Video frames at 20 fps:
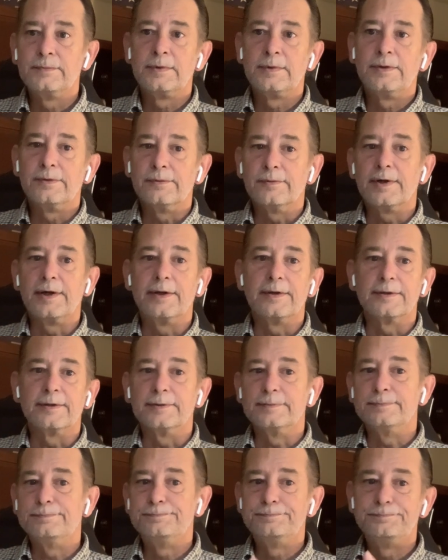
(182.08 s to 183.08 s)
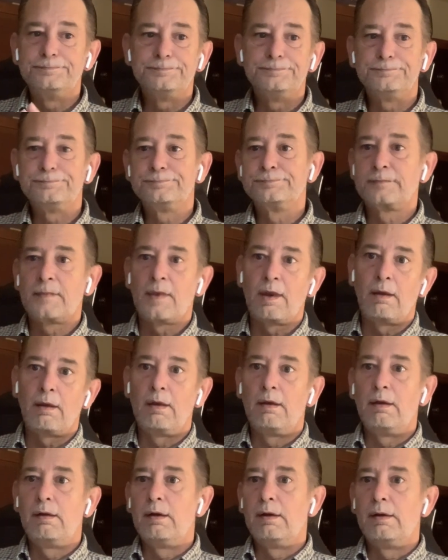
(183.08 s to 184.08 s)
write a
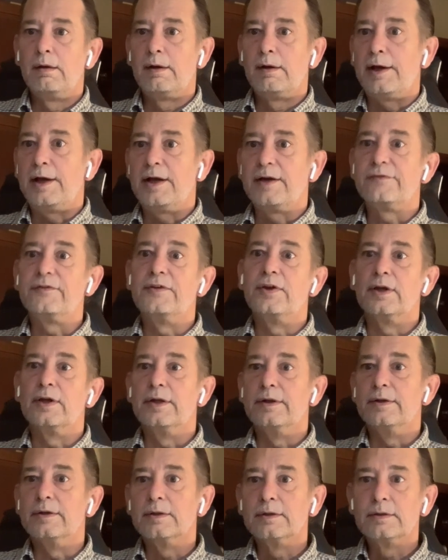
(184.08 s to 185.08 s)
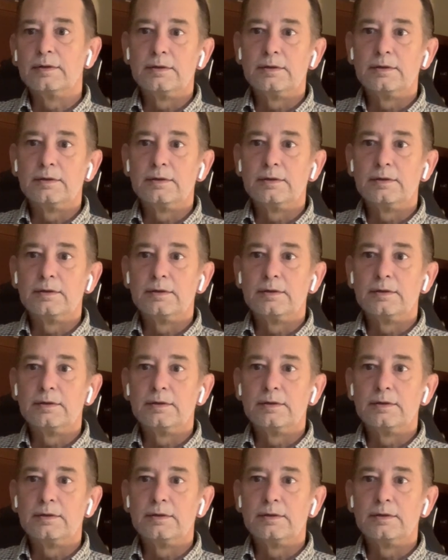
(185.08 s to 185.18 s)
half-done